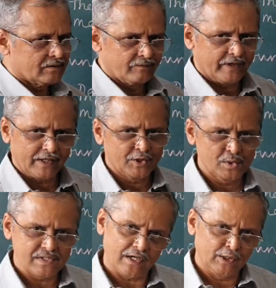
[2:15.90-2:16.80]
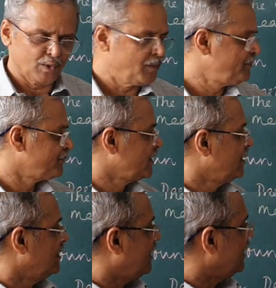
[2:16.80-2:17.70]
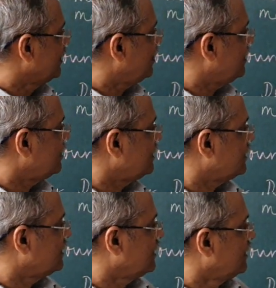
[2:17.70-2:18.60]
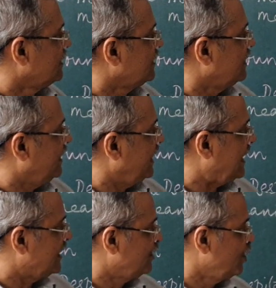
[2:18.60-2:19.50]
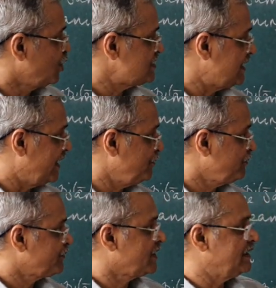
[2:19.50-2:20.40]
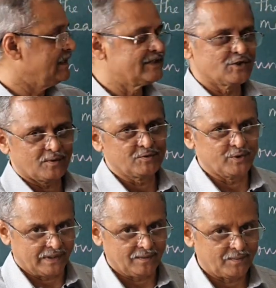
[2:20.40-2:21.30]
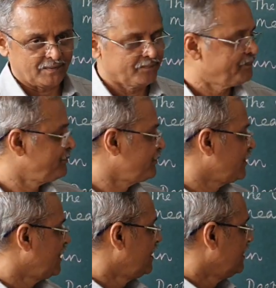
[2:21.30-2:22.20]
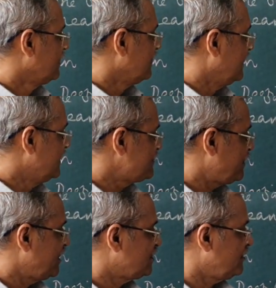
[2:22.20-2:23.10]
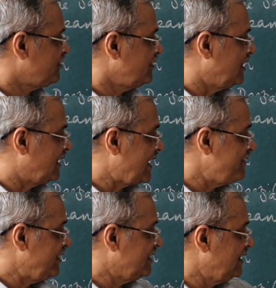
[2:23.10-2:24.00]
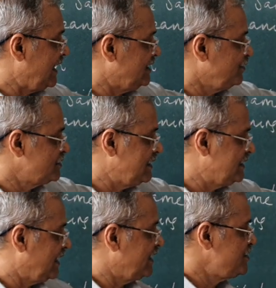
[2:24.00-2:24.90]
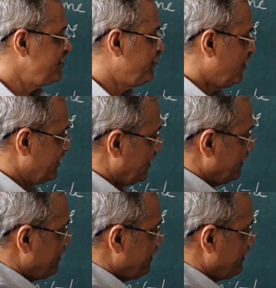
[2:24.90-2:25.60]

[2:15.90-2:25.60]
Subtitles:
We can use although. Although he had no time, he stopped to help. In spite of arriving late, you see the ing form here.